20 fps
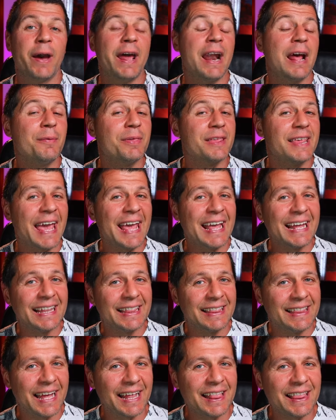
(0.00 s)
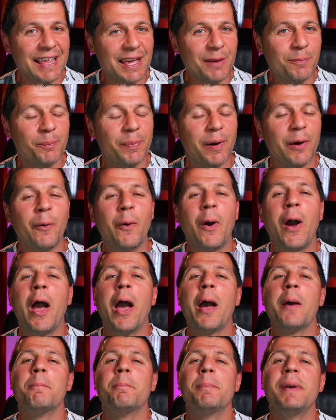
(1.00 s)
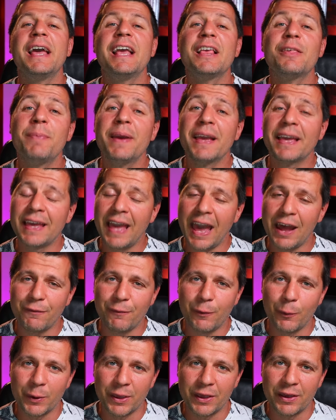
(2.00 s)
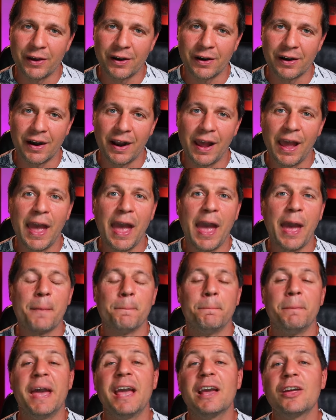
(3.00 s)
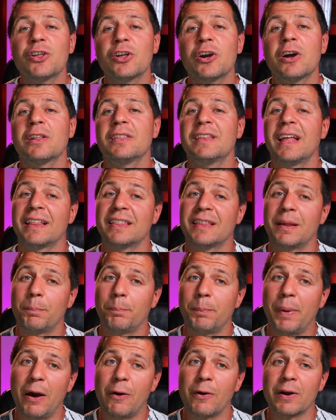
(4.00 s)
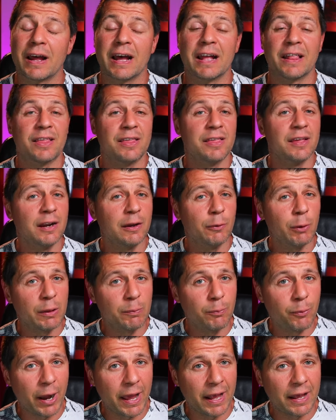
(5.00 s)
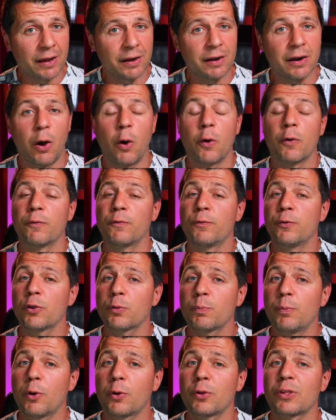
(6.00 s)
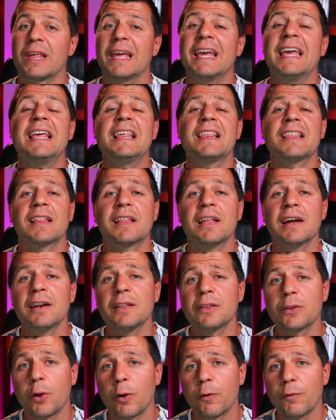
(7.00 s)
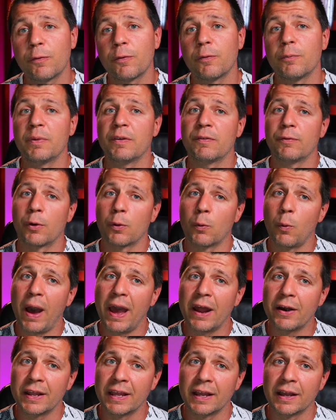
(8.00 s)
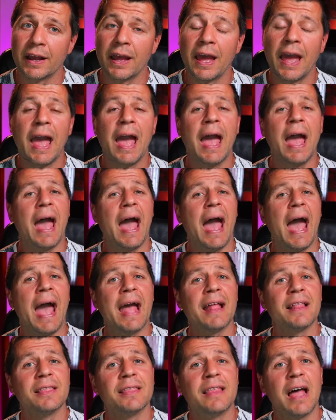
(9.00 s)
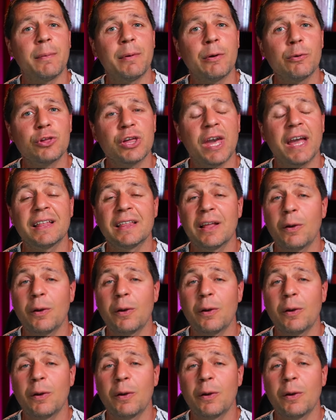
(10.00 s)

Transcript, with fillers: when I'm saying that simple, please be careful here. Make sure that the power at circuit breaker or fuse box is turned off before wiring and double check